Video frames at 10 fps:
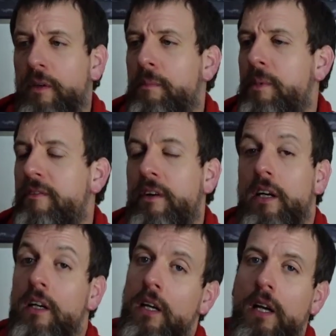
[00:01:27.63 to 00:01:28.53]
for a bit of
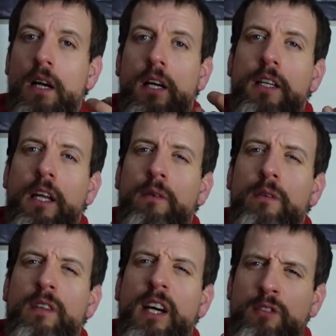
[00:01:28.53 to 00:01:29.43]
a,
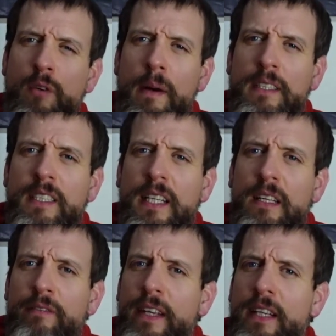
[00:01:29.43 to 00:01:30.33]
nice romantic
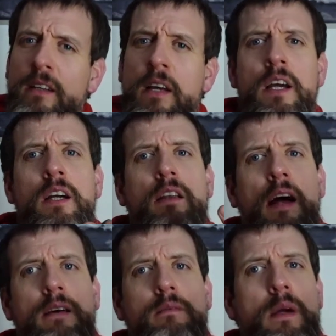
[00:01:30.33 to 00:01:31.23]
evening.
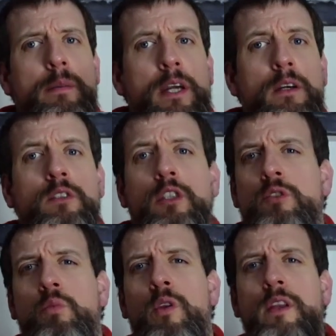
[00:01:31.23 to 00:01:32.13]
Like maybe go
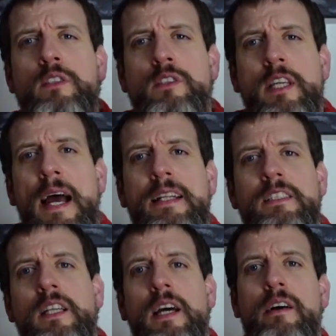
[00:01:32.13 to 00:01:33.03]
to one of those
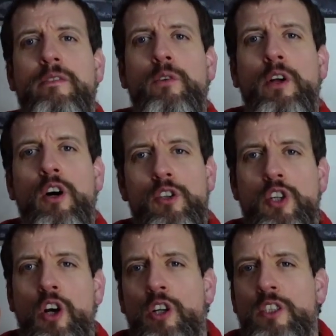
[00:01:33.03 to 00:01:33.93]
tents that have all the hot
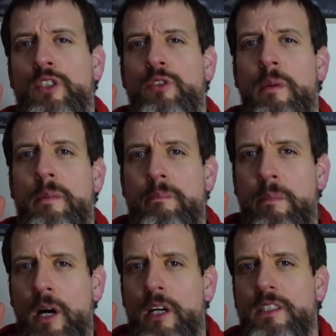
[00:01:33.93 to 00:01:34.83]
chocolates and the
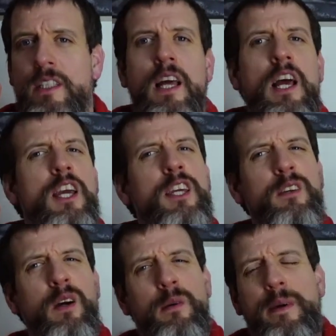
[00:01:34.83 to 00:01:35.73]
bars and that.
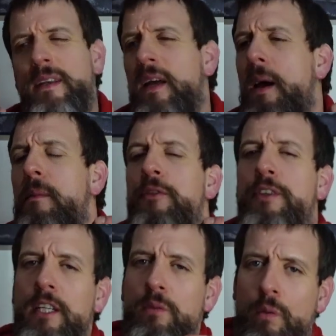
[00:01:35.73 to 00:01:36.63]
You know what I mean? But
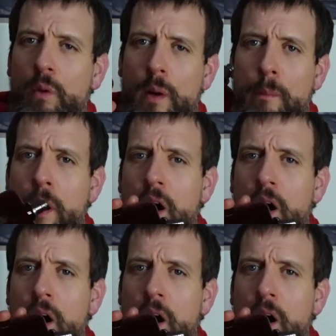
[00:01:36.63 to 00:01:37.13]
this will work